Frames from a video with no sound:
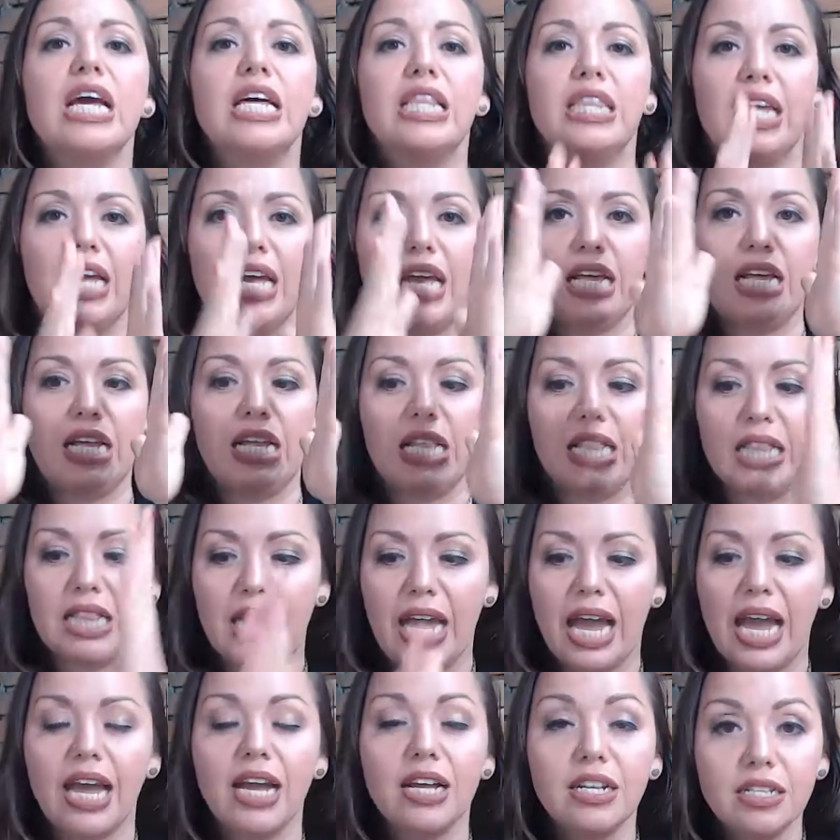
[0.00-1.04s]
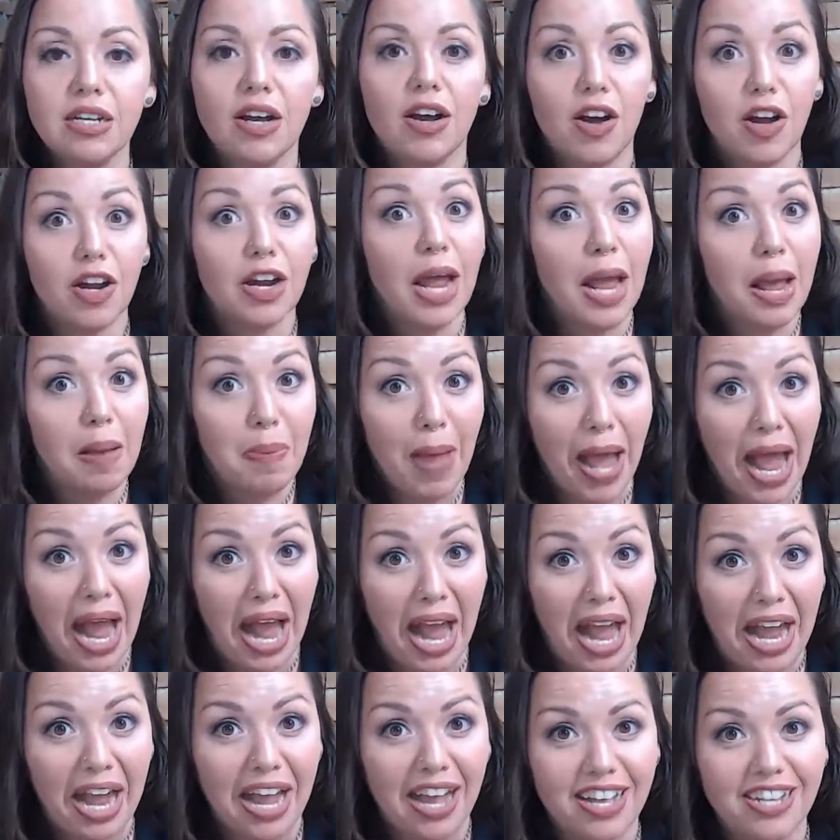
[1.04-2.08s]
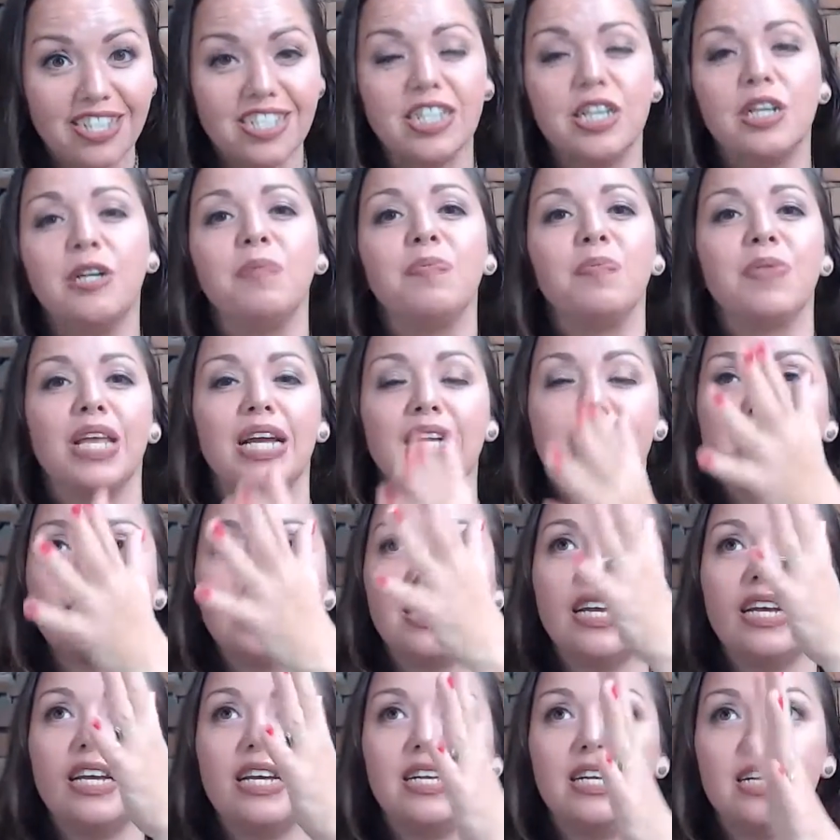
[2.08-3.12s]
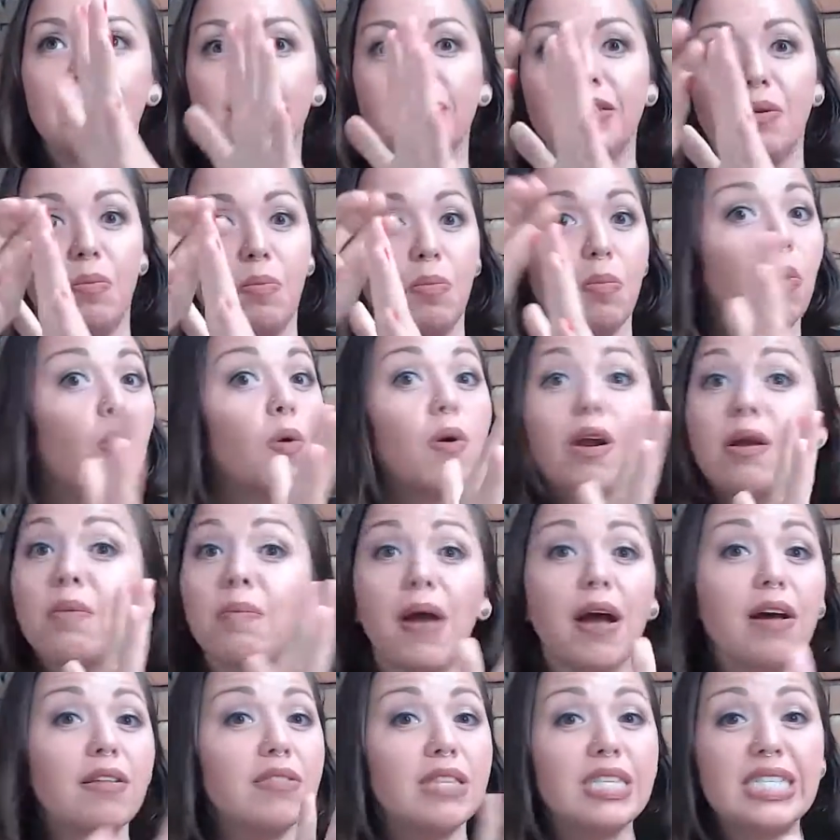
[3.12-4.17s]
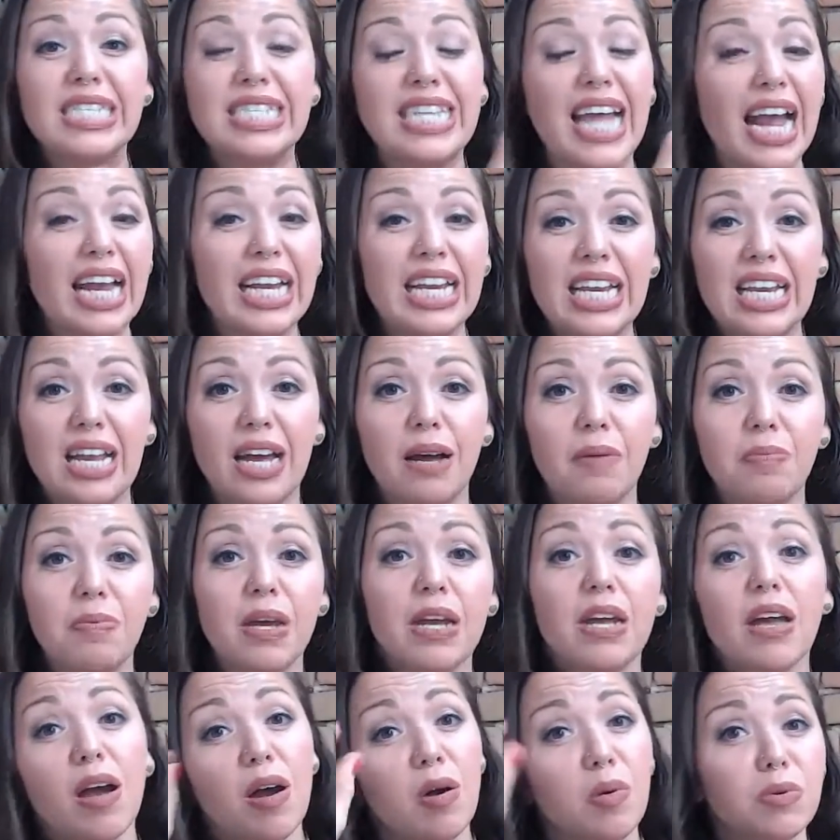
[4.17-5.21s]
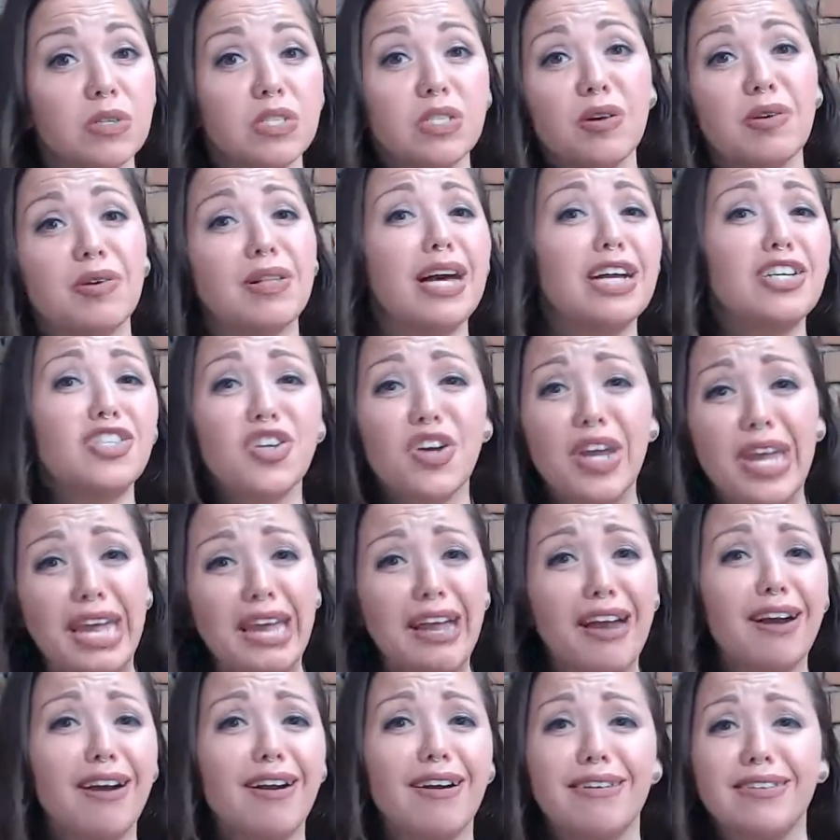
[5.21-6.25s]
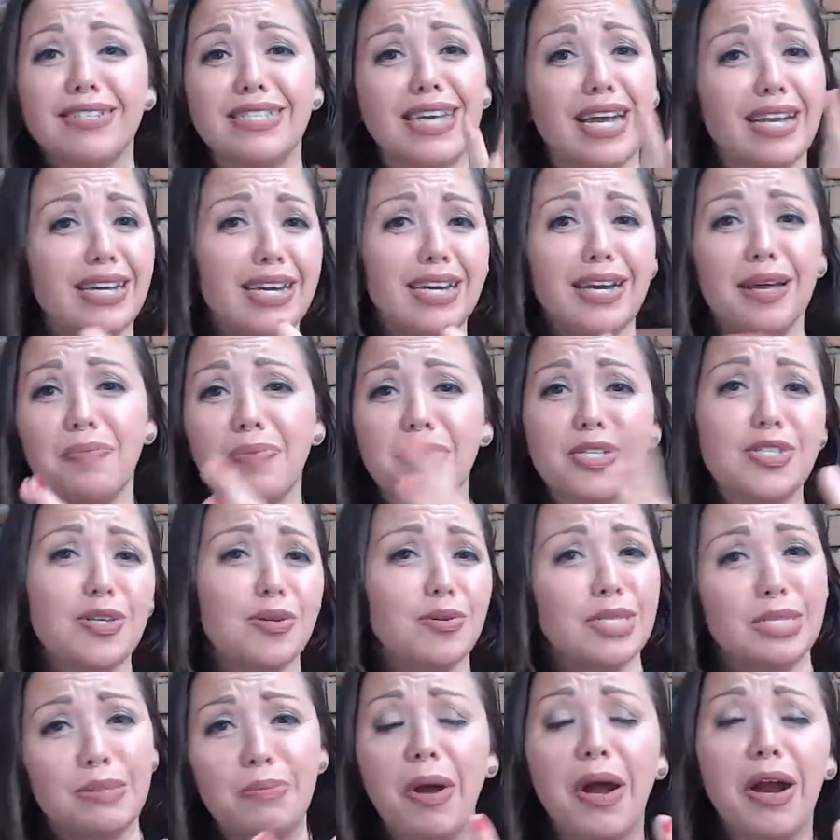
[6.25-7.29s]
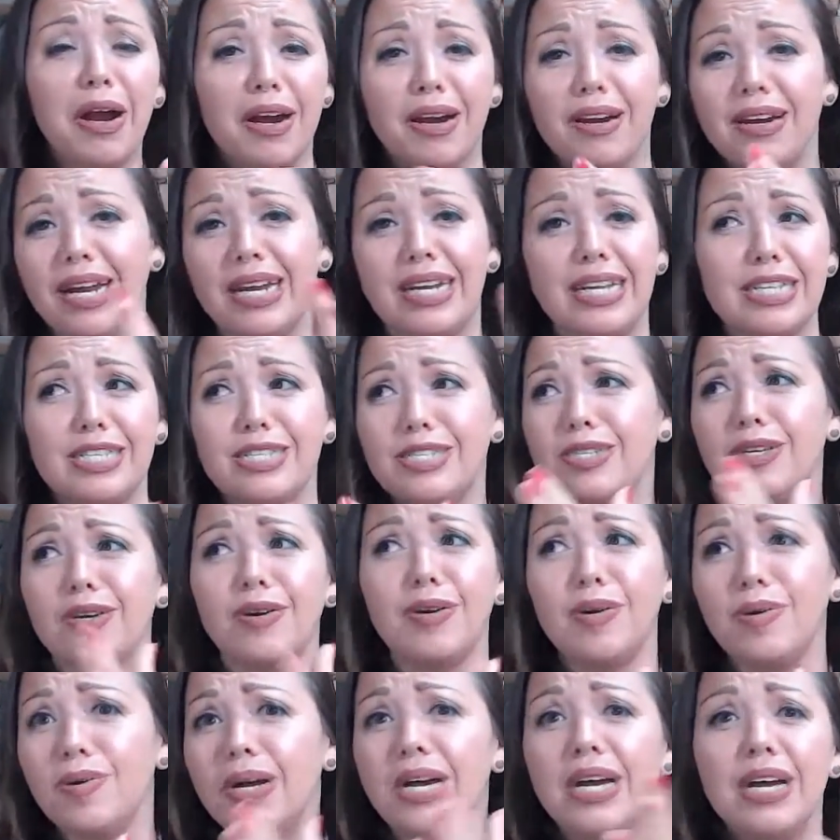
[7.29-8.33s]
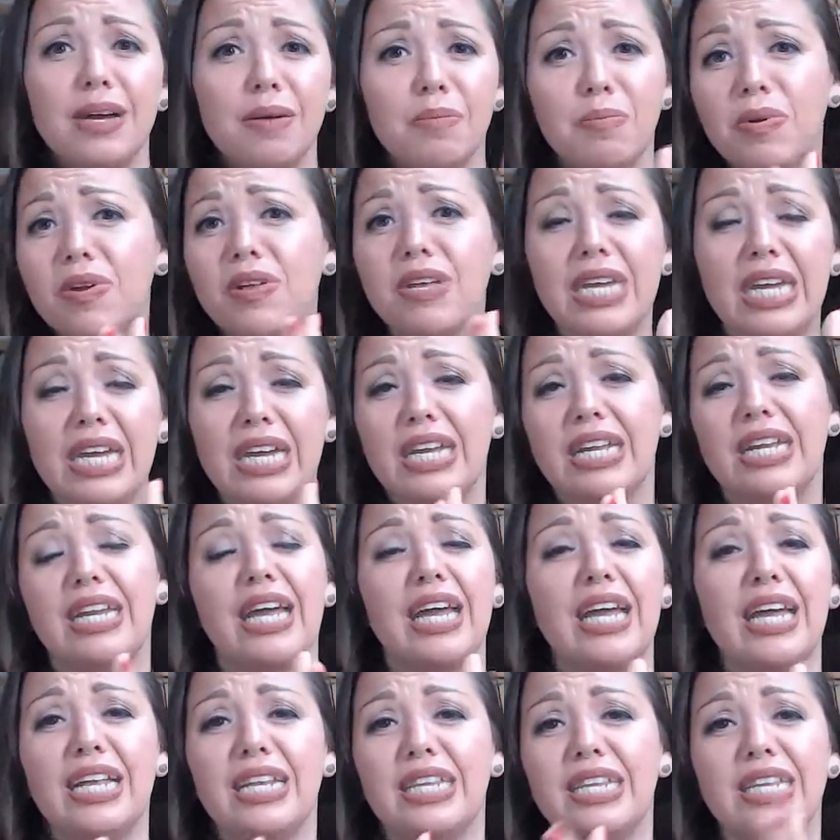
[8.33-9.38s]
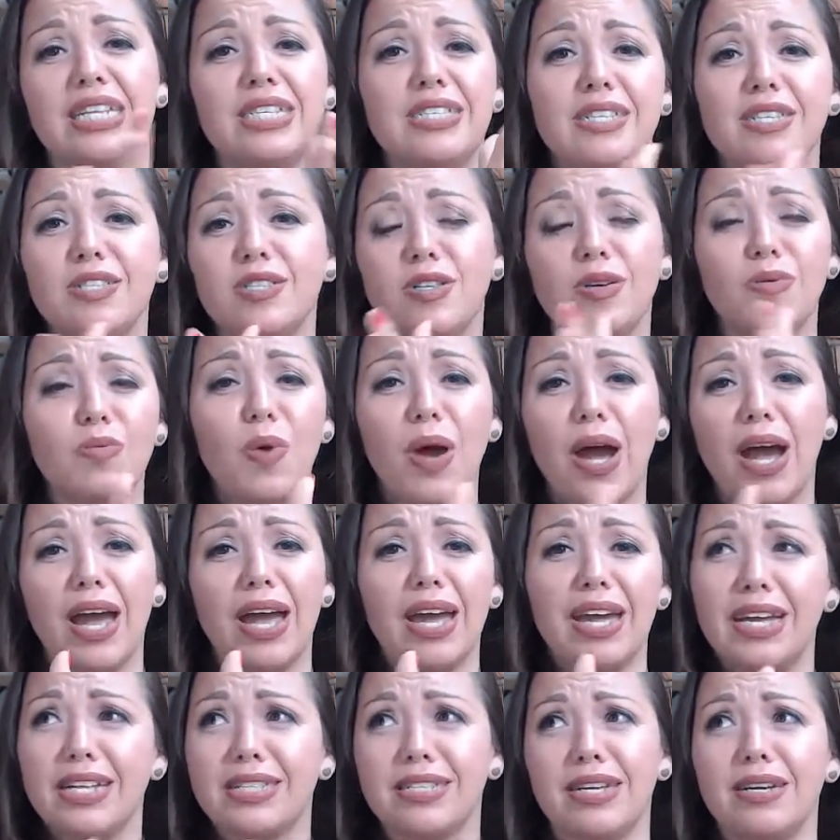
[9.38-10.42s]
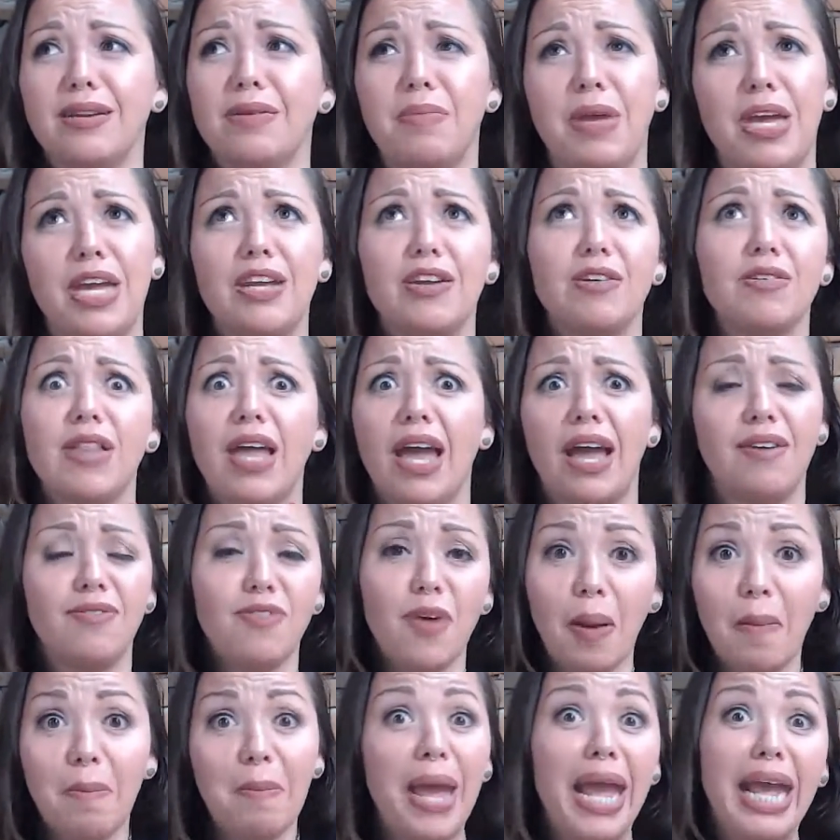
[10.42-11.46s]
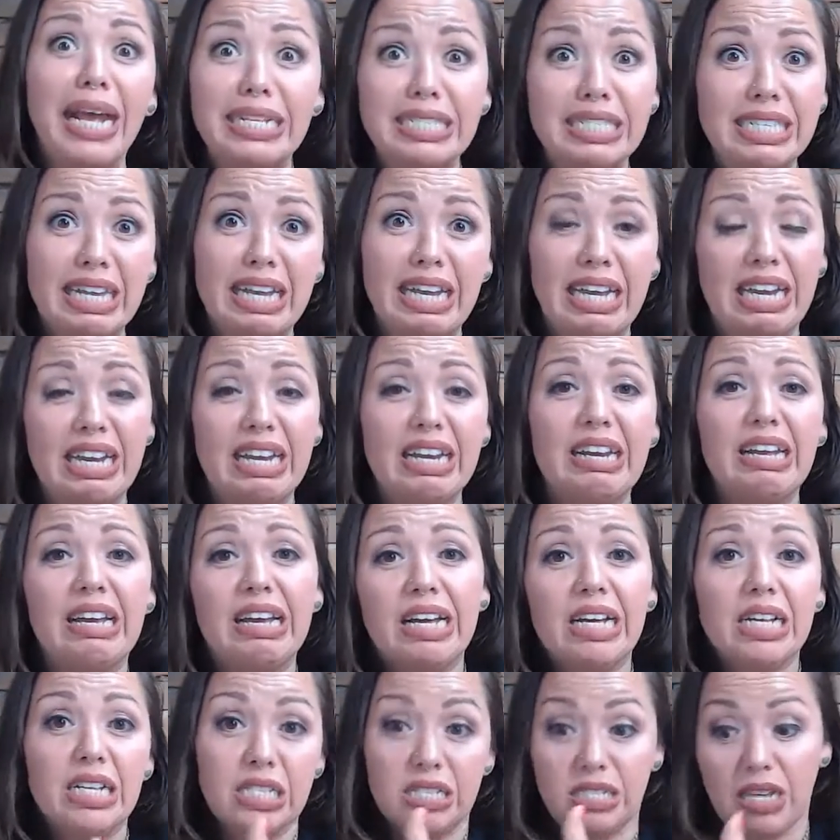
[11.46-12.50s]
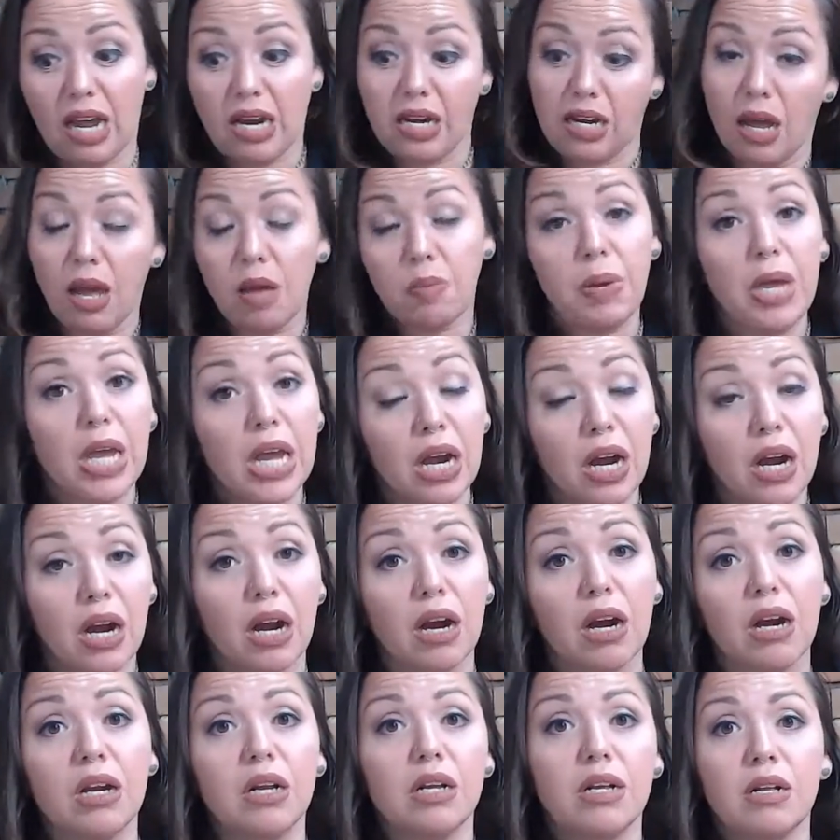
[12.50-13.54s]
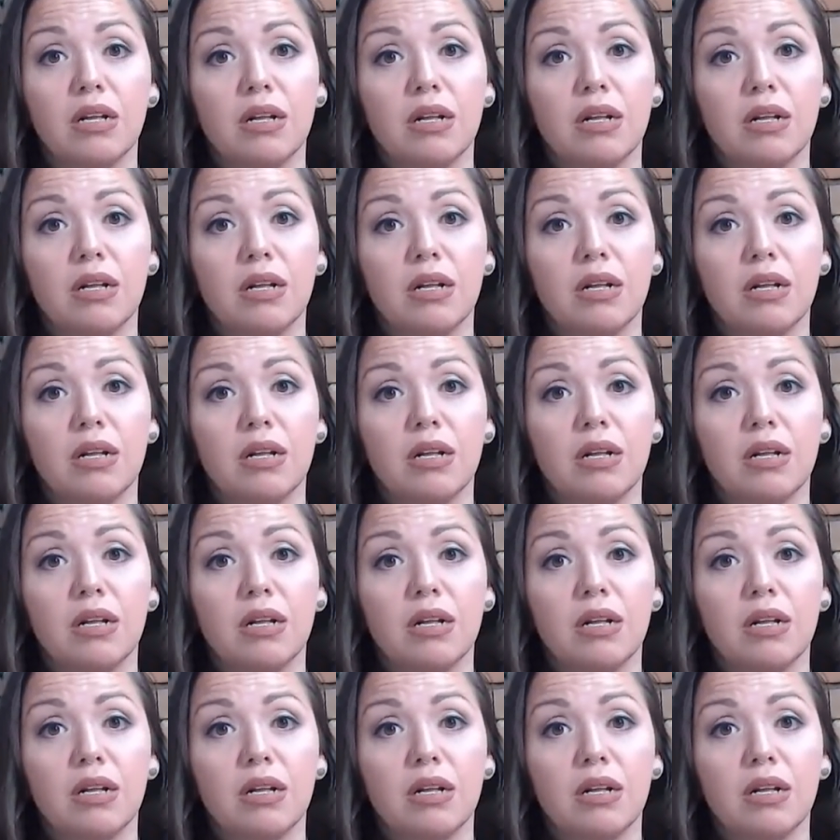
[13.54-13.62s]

They land on a page that says more about the signing up. Like, oh, we're so glad you're here. Signing up is so smart and it's so brilliant. And this is why it's going to make your life amazing. Sign up here.